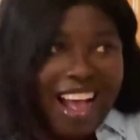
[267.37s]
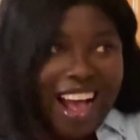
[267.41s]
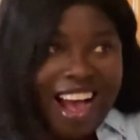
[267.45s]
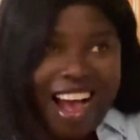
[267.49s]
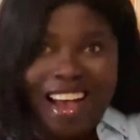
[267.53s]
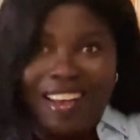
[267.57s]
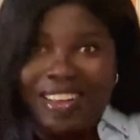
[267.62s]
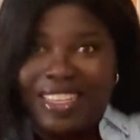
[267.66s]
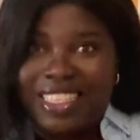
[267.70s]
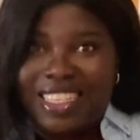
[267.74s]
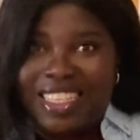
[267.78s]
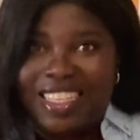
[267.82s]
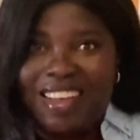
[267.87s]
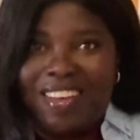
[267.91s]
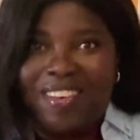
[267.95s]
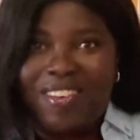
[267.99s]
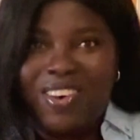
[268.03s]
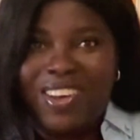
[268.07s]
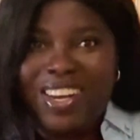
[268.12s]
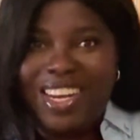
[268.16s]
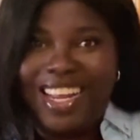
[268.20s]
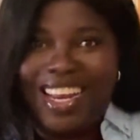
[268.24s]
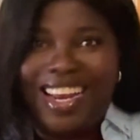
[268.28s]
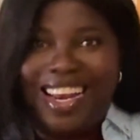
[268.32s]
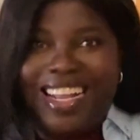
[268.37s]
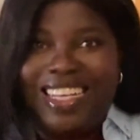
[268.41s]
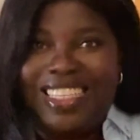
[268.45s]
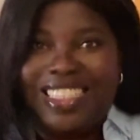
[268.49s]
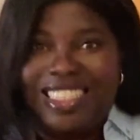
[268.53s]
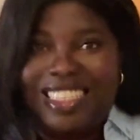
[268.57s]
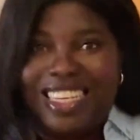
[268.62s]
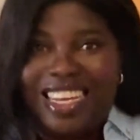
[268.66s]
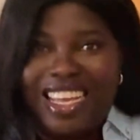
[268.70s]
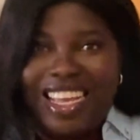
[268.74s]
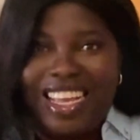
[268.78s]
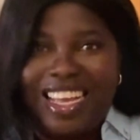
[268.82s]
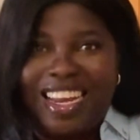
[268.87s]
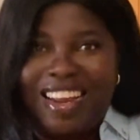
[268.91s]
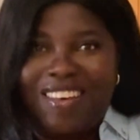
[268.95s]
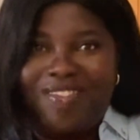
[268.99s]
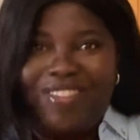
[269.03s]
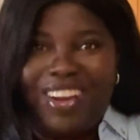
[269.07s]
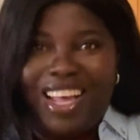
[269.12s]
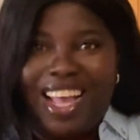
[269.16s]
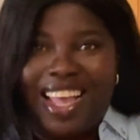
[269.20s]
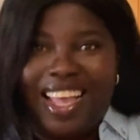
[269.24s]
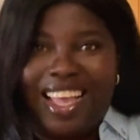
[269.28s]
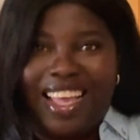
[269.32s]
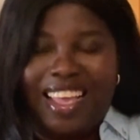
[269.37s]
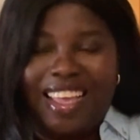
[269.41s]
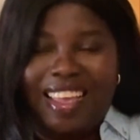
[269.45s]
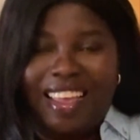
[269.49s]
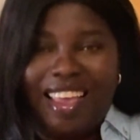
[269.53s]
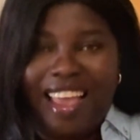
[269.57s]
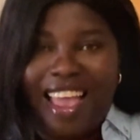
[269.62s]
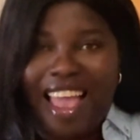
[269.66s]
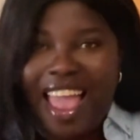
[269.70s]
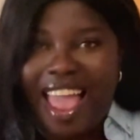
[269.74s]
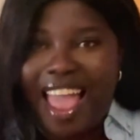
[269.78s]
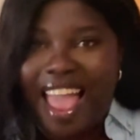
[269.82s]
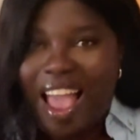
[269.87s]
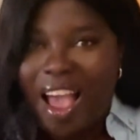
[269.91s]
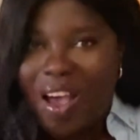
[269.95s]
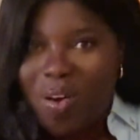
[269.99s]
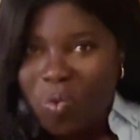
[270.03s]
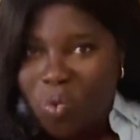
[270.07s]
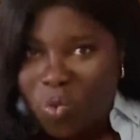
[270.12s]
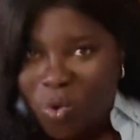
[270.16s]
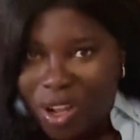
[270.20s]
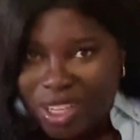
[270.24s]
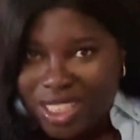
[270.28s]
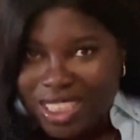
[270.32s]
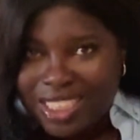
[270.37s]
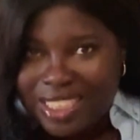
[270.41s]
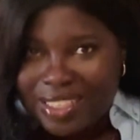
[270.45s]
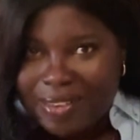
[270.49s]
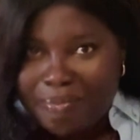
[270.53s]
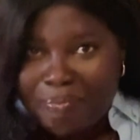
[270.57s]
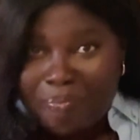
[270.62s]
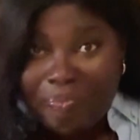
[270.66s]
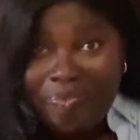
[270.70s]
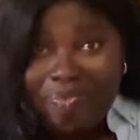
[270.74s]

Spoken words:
I was in the corner listening and I'm like, what?